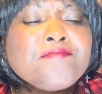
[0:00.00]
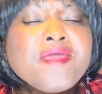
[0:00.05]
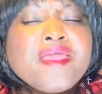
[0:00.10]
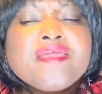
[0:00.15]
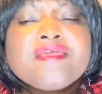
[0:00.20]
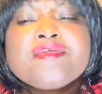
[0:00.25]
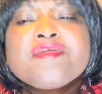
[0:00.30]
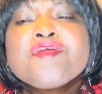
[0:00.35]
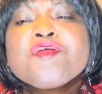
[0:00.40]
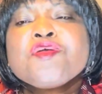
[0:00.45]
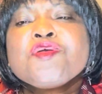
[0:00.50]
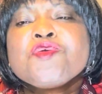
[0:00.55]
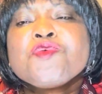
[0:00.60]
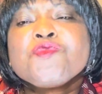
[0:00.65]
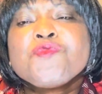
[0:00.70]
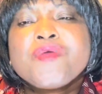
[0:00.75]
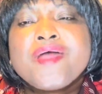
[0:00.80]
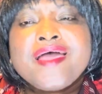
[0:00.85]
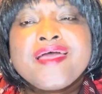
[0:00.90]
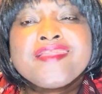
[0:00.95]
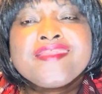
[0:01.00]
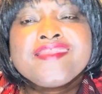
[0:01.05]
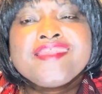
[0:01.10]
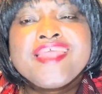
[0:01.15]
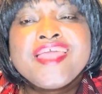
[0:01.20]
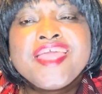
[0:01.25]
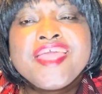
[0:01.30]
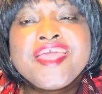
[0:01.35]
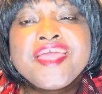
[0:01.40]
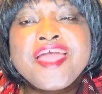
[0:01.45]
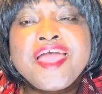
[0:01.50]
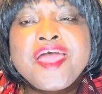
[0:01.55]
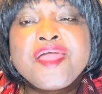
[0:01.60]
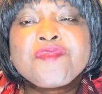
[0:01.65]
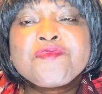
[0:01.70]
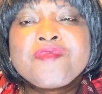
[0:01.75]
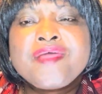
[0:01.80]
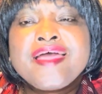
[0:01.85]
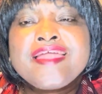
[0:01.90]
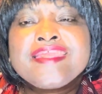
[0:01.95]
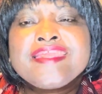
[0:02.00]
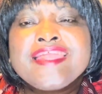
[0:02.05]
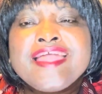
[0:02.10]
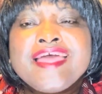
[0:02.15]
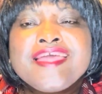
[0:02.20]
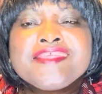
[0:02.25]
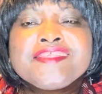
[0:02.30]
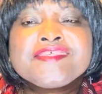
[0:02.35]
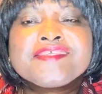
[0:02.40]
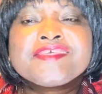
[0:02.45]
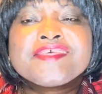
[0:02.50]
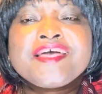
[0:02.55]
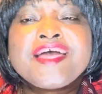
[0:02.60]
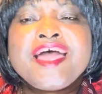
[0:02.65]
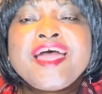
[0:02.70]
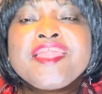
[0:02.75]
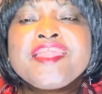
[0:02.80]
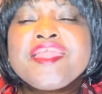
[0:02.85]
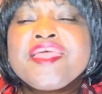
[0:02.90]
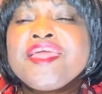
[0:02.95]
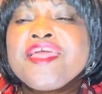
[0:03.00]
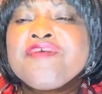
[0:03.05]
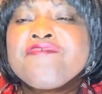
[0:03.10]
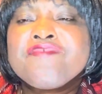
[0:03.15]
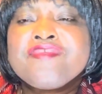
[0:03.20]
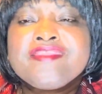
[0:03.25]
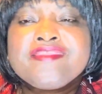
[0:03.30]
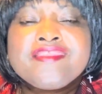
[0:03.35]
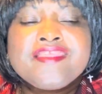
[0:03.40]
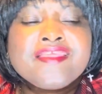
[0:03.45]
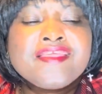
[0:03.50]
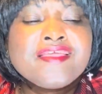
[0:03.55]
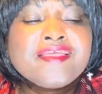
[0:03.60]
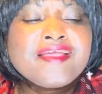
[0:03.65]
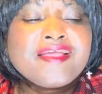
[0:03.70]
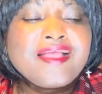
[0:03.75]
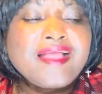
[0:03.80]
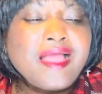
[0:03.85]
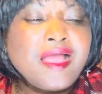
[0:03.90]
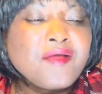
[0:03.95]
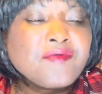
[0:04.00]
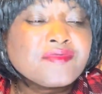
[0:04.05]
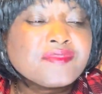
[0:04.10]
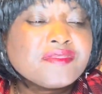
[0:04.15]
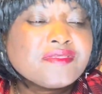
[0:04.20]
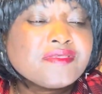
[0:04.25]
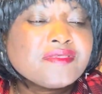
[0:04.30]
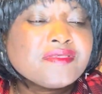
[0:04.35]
Make your day and your night and everything count.